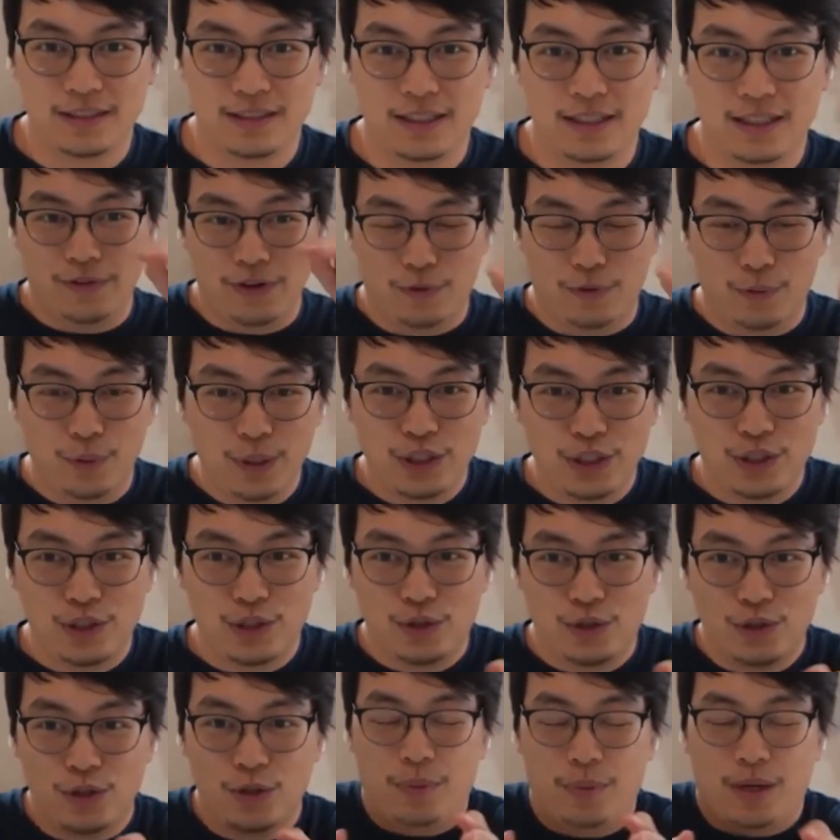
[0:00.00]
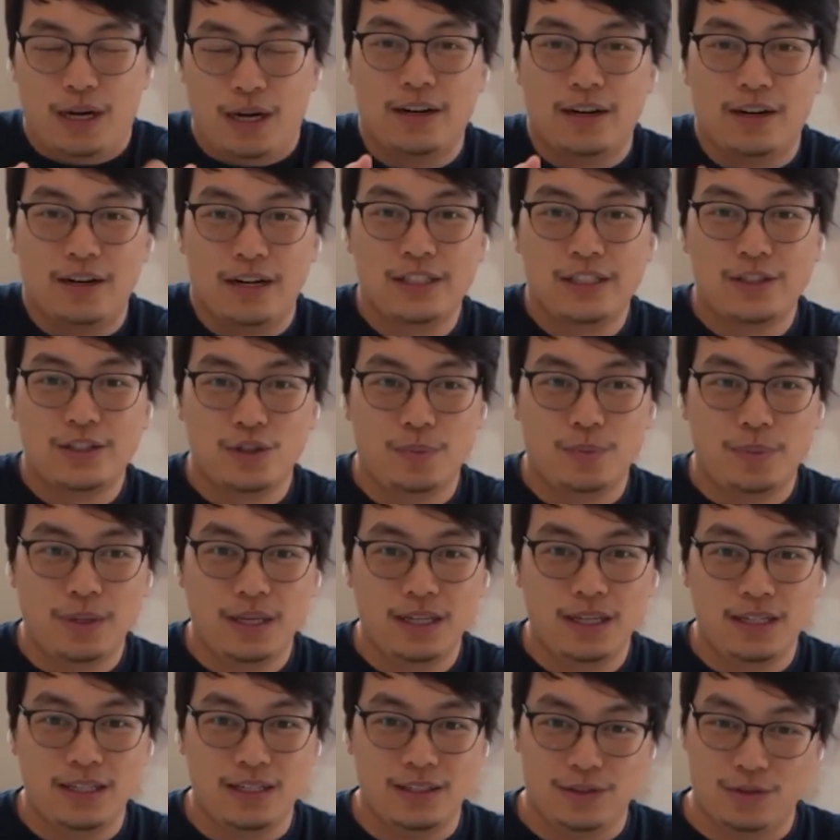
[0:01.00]
If we stood by our
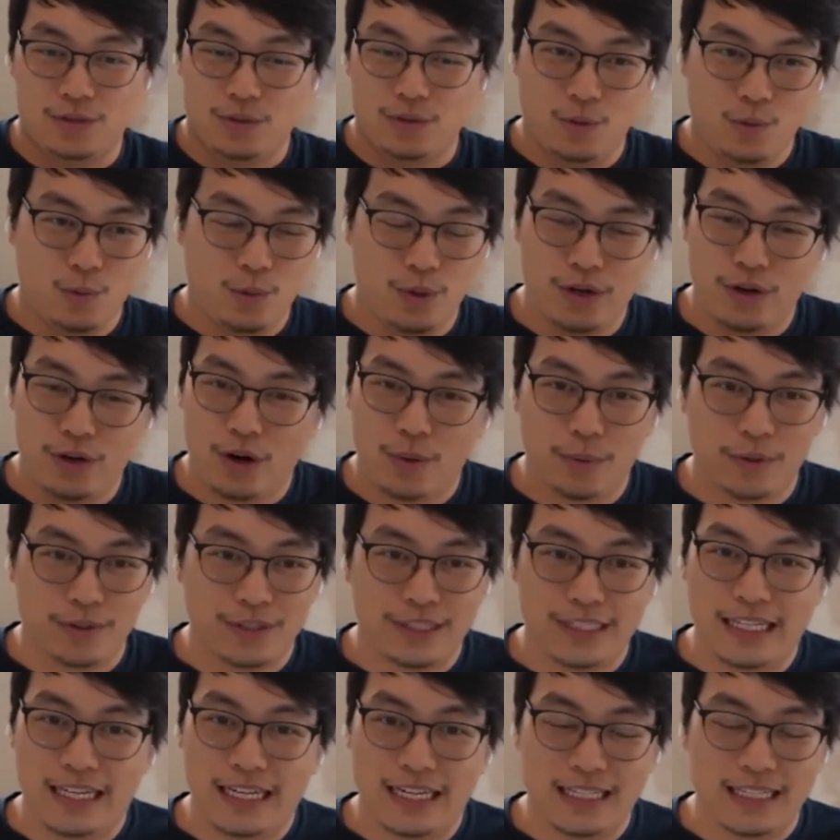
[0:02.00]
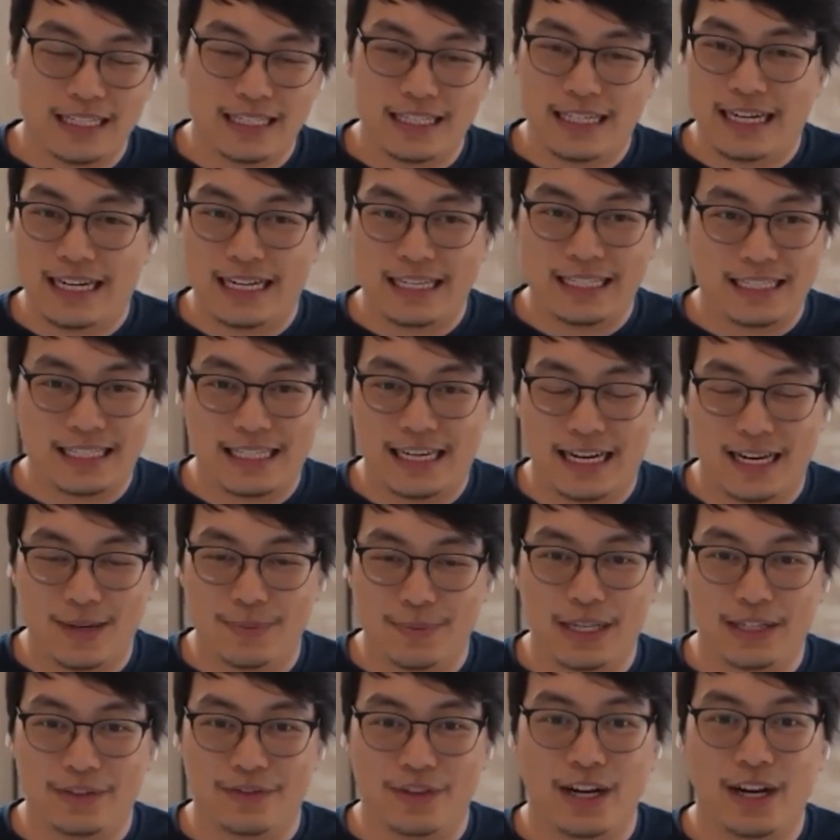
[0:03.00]
SOPs, we're almost 99
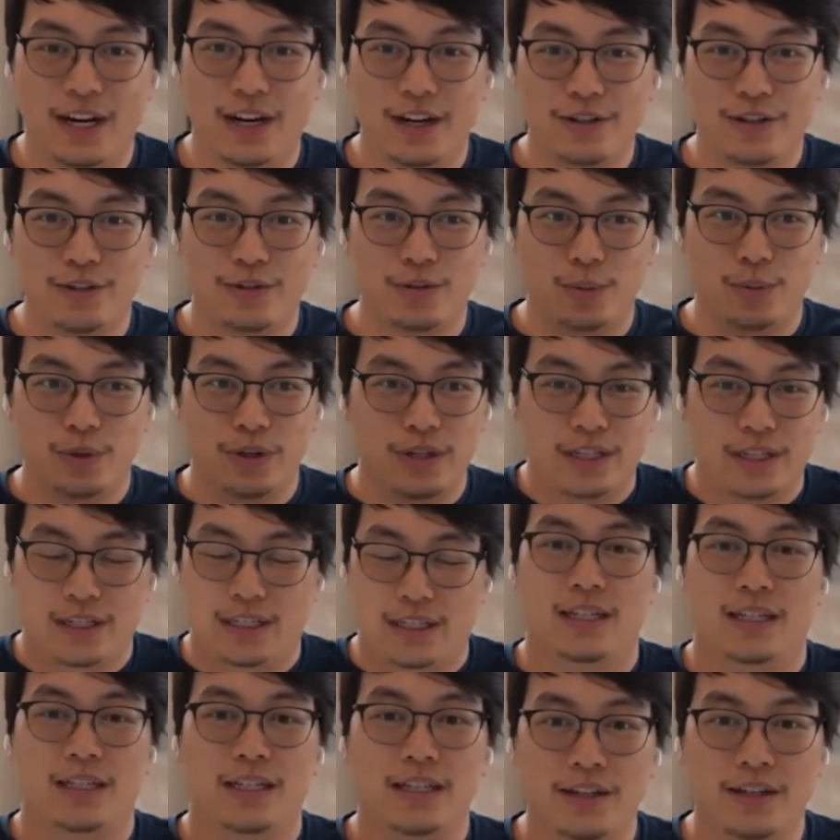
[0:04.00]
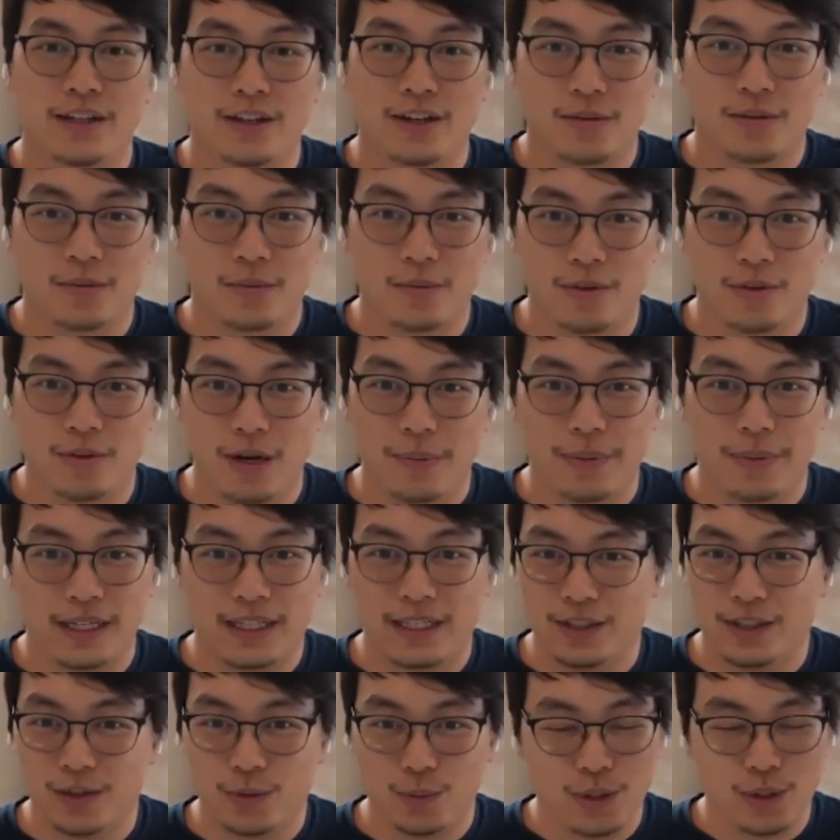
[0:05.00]
times out of 100, we're in the clear, right?
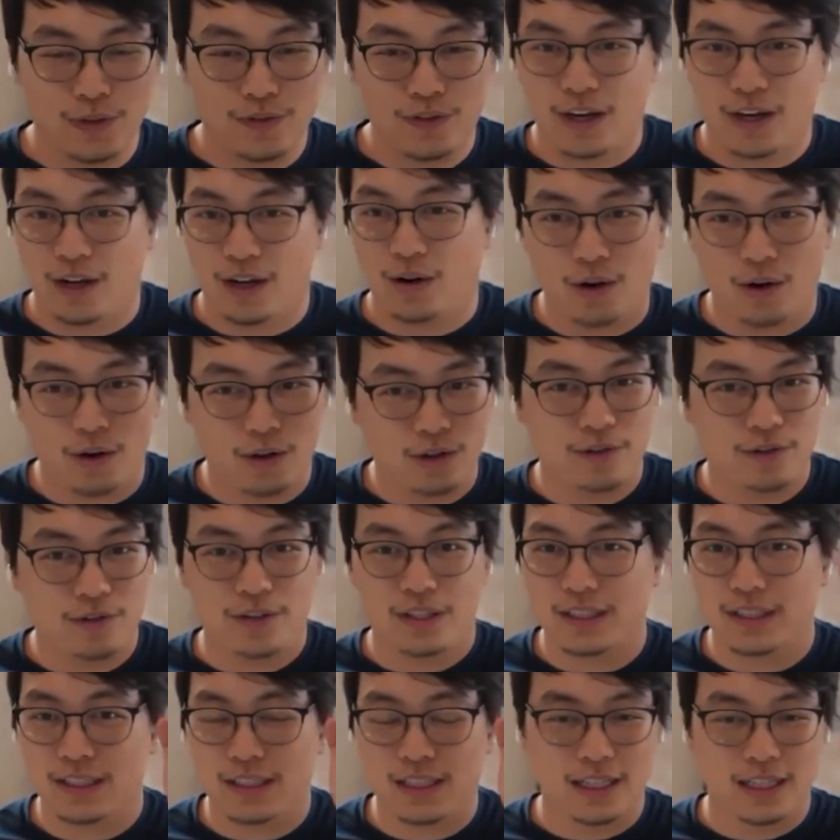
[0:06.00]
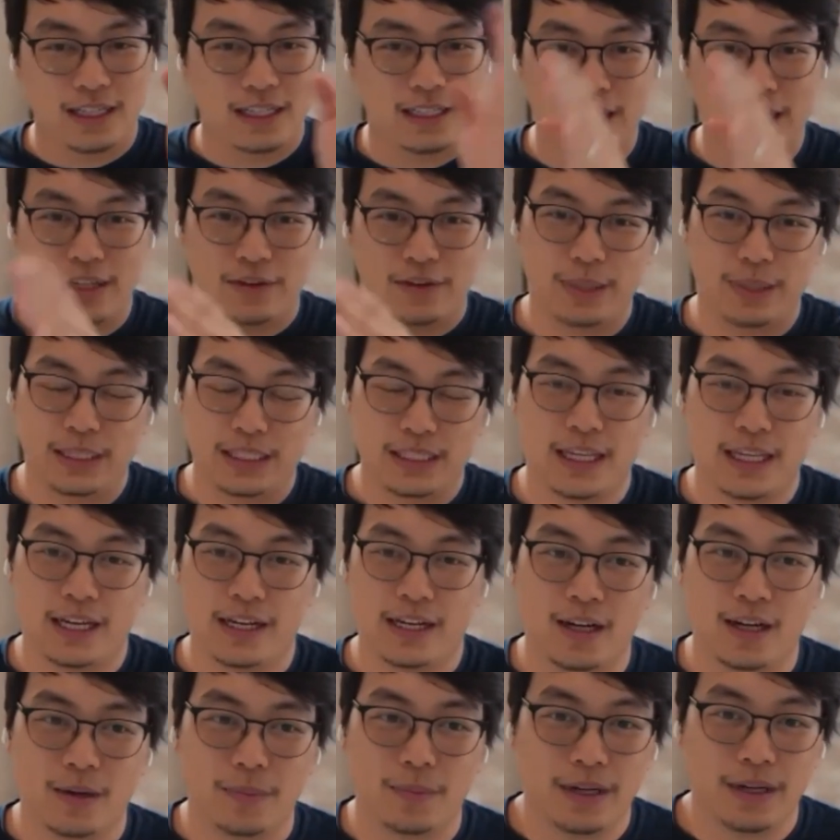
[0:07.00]
Because we've got all of these things that have been set
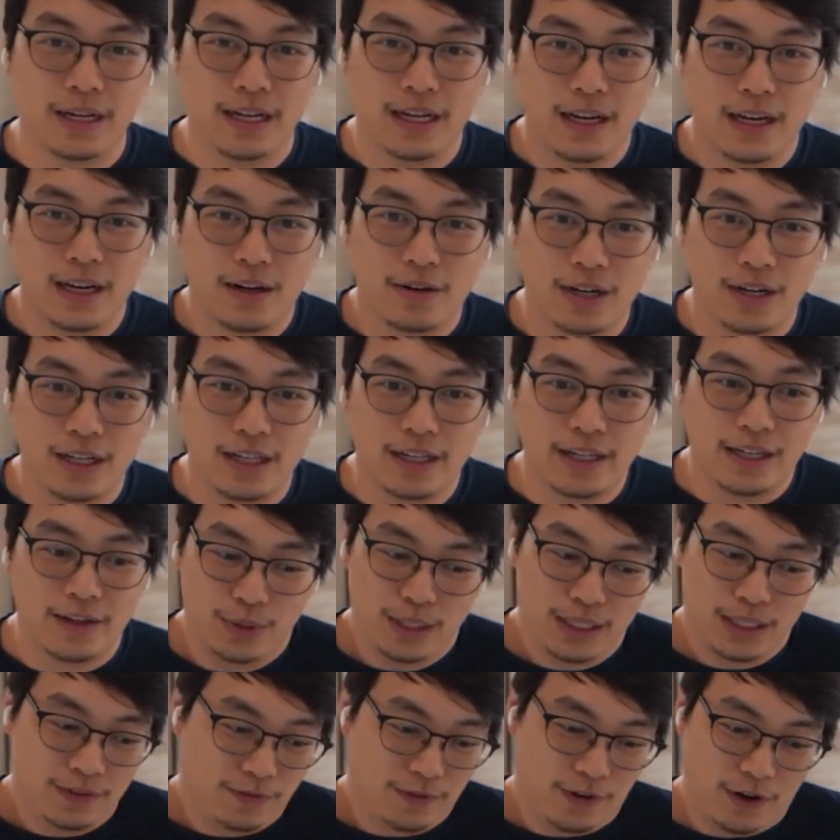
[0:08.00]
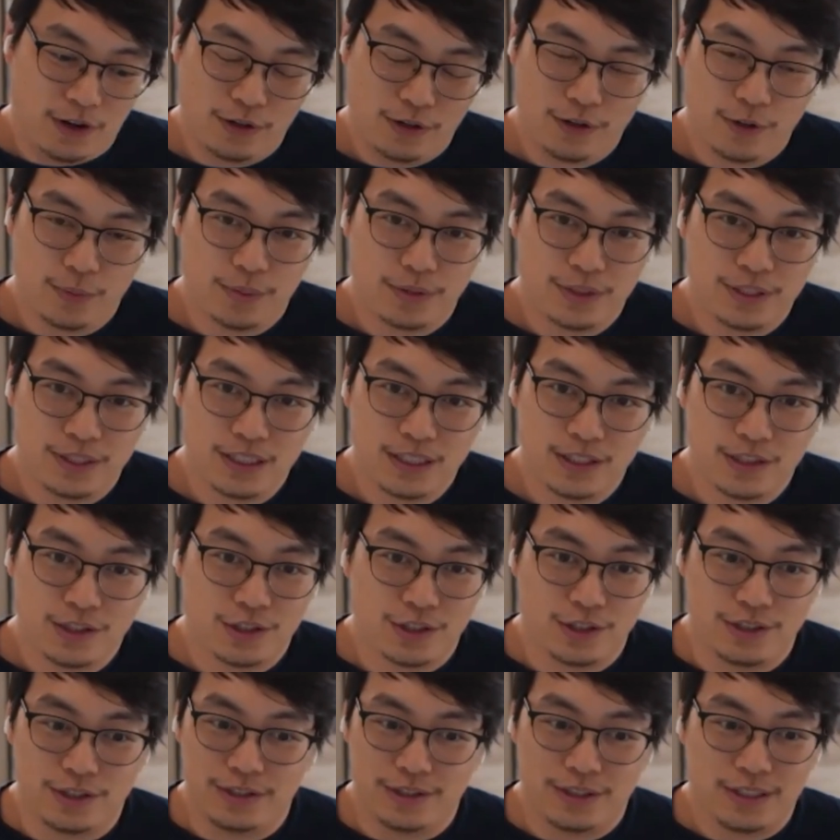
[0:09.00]
up, right? Like we follow the
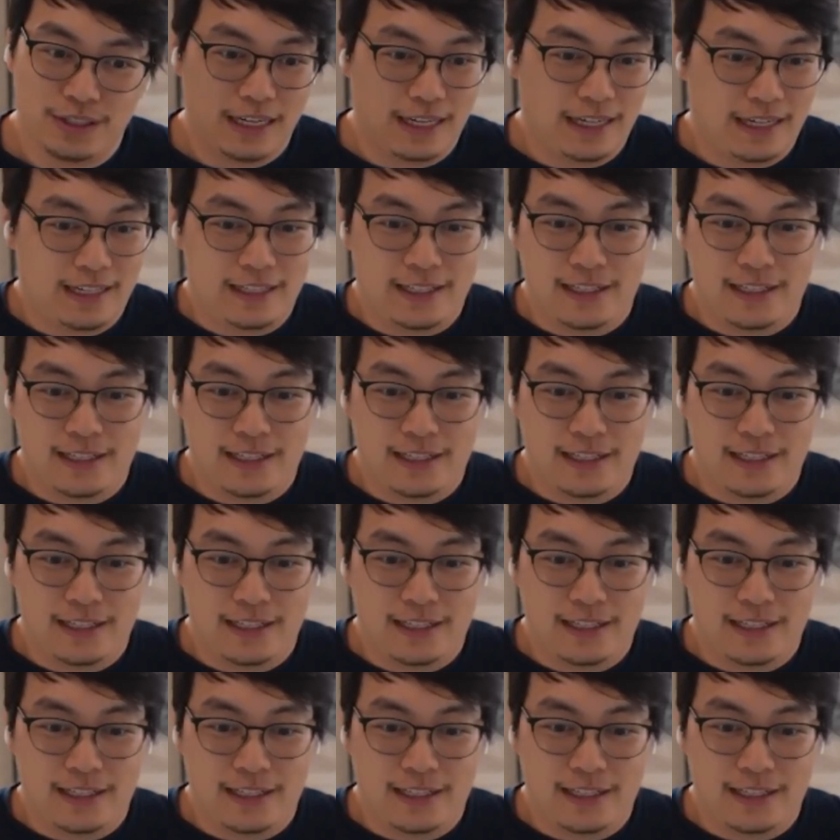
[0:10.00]
procedures.